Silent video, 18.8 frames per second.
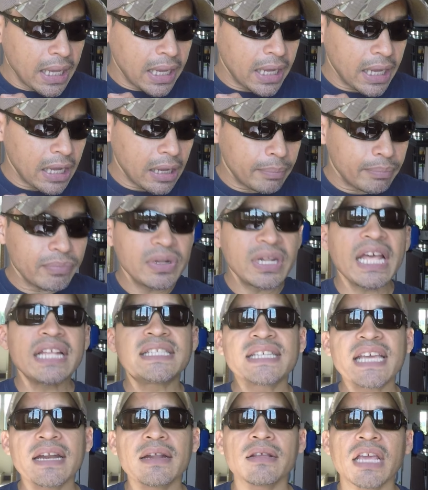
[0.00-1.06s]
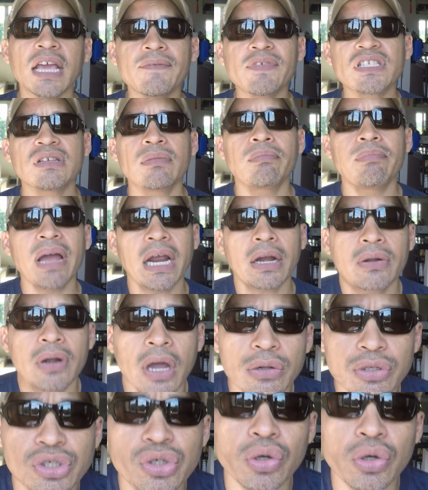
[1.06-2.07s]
um, let's get it, give it some background.